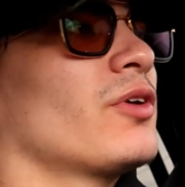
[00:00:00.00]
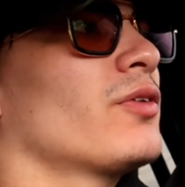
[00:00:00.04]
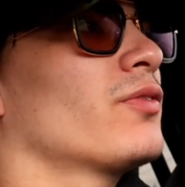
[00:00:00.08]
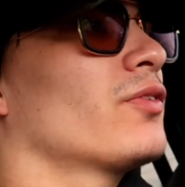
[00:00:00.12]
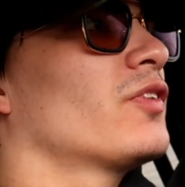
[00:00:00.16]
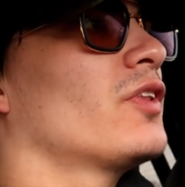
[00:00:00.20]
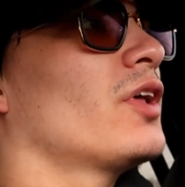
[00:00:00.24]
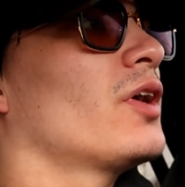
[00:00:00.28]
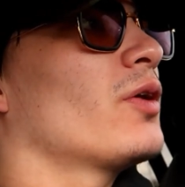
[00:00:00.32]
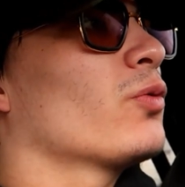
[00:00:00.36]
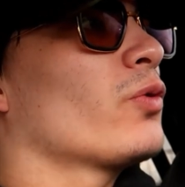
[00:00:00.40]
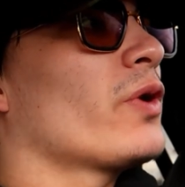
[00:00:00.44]

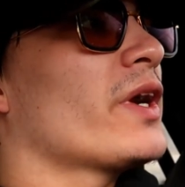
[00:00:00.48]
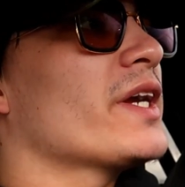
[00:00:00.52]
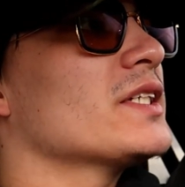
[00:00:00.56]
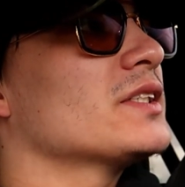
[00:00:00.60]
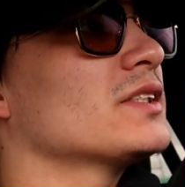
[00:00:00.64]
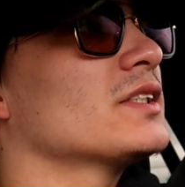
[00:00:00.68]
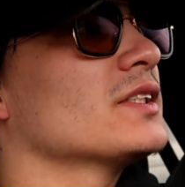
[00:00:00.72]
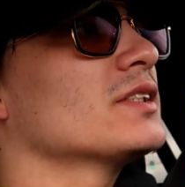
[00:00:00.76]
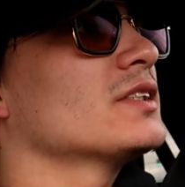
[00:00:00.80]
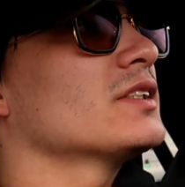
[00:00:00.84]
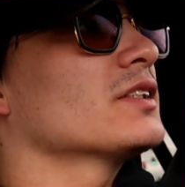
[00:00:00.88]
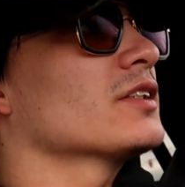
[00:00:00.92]
of the
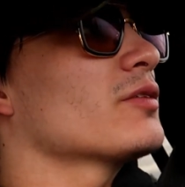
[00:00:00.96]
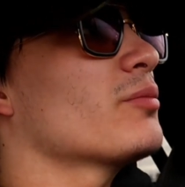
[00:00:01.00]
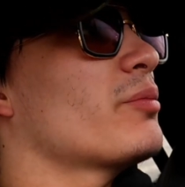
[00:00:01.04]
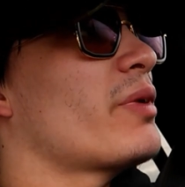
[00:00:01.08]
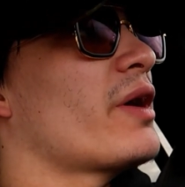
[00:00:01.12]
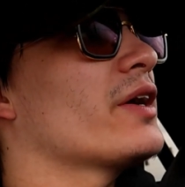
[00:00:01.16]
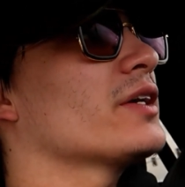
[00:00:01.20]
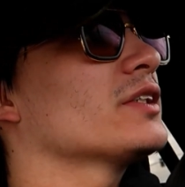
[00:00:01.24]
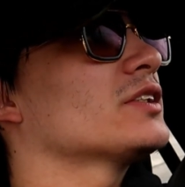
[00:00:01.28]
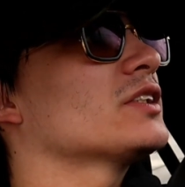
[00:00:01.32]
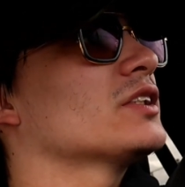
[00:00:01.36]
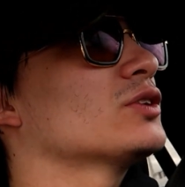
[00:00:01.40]
races and
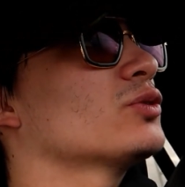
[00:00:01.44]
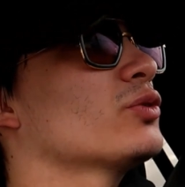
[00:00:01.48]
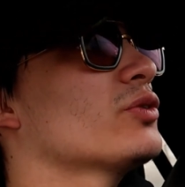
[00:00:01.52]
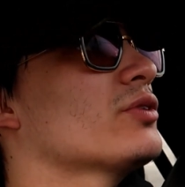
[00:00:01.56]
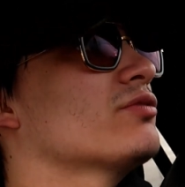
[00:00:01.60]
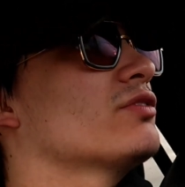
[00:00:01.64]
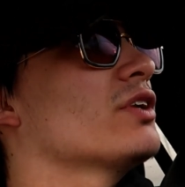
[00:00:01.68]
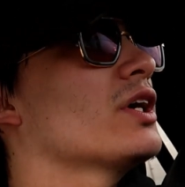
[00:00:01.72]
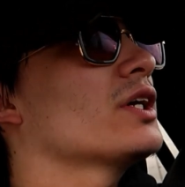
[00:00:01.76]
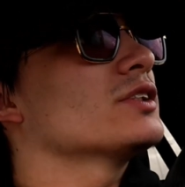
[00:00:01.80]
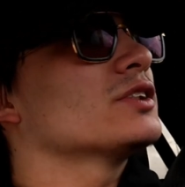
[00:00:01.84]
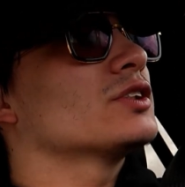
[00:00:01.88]
comparisons
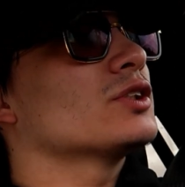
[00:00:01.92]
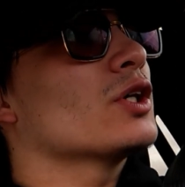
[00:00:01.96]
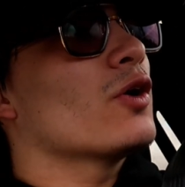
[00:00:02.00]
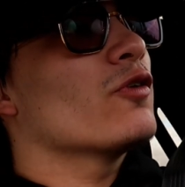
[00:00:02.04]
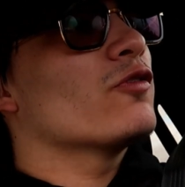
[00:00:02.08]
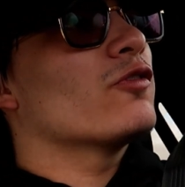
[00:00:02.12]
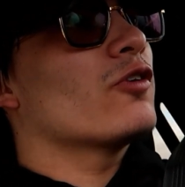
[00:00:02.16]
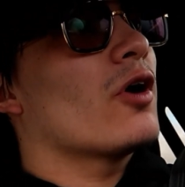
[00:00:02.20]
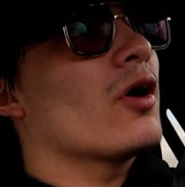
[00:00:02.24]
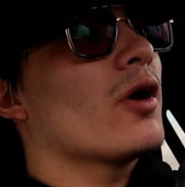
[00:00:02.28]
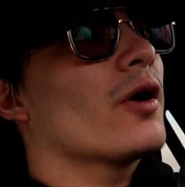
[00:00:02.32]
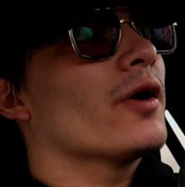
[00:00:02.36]
we've done so
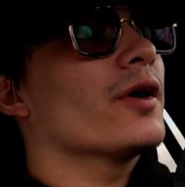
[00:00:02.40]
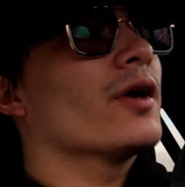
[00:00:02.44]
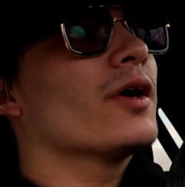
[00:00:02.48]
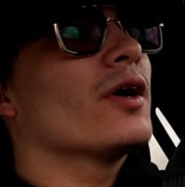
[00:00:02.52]
far,